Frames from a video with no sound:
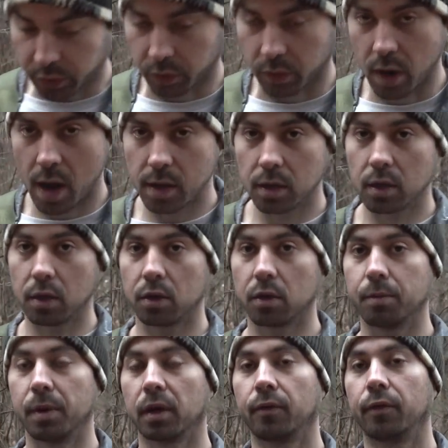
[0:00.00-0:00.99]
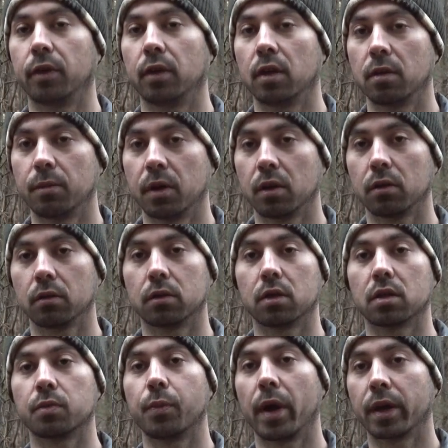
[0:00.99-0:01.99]
you're writing in your Bigfoot email,
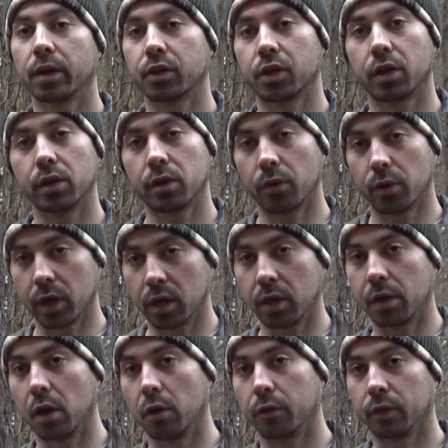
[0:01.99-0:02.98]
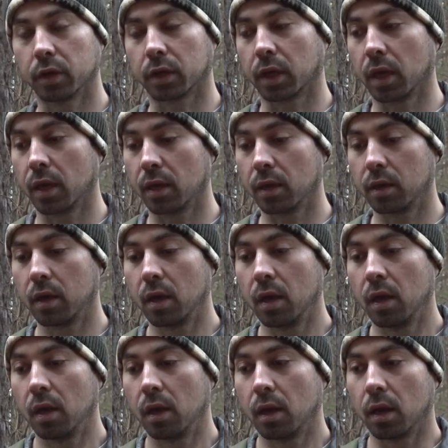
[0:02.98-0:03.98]
just make sure to read it over again
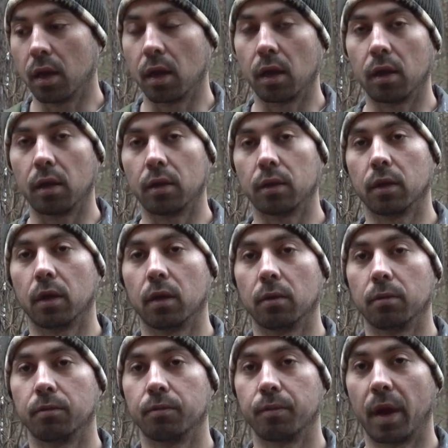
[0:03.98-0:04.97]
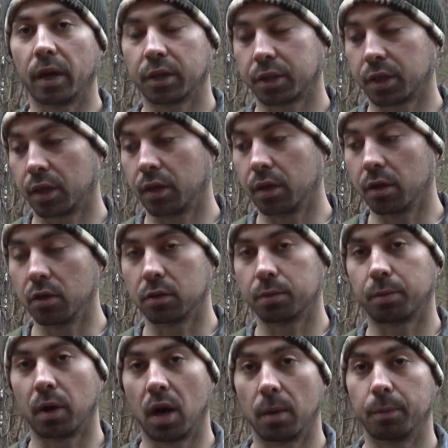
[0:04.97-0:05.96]
and make sure to use
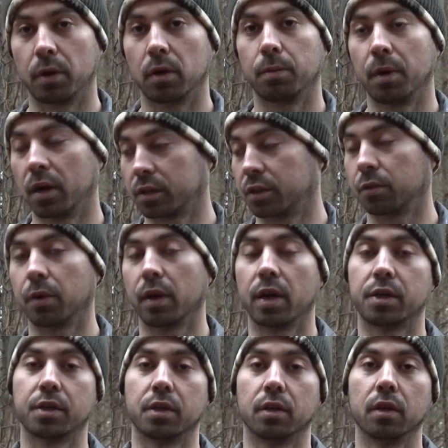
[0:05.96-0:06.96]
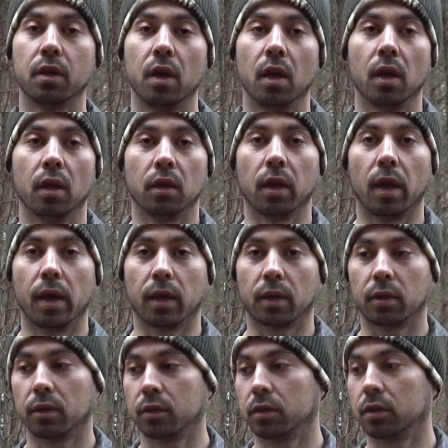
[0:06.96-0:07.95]
proper punctuation.
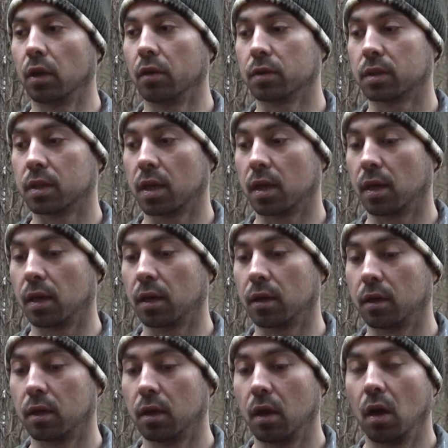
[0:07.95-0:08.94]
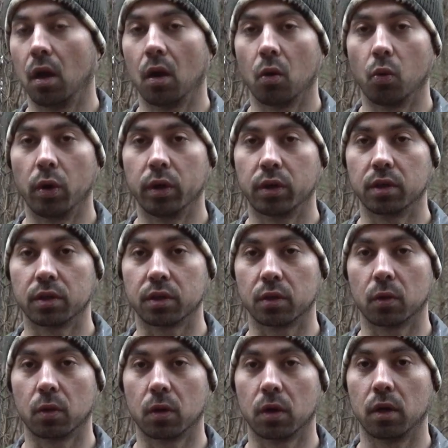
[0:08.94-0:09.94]
Like, don't say, went to
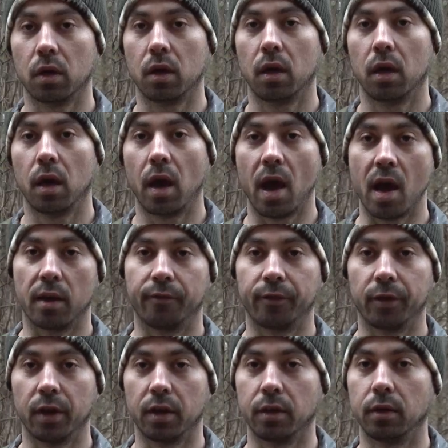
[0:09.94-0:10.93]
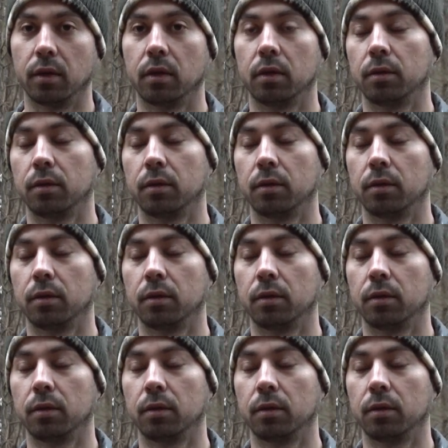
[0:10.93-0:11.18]
store, had fun.